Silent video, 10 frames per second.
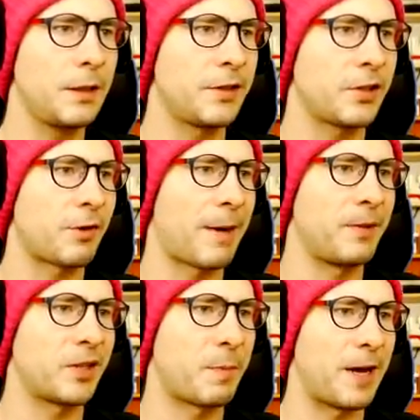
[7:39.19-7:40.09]
Let's just grab
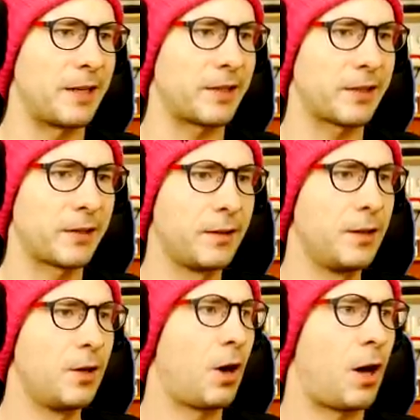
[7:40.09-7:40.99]
the spice.
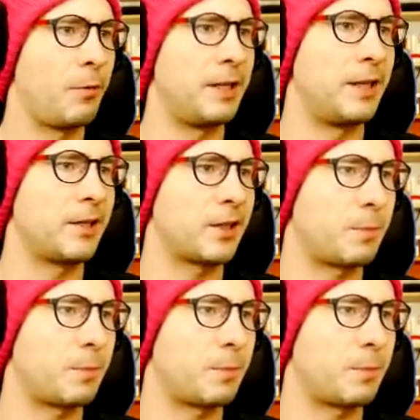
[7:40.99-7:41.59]
All we need is